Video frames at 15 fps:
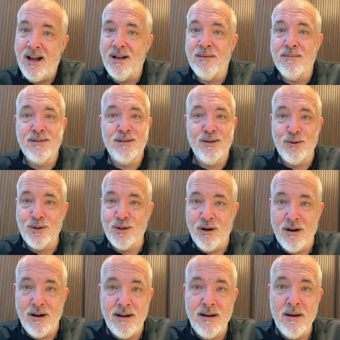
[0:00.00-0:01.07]
I am so
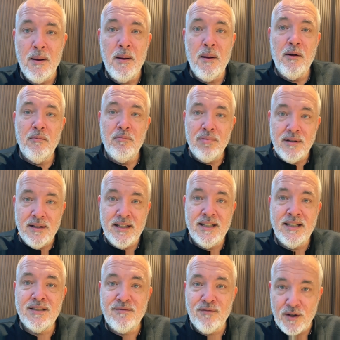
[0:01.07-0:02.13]
sorry.
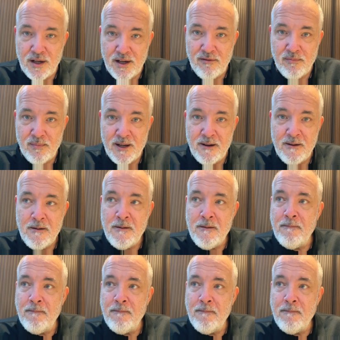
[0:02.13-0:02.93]
Please forgive me.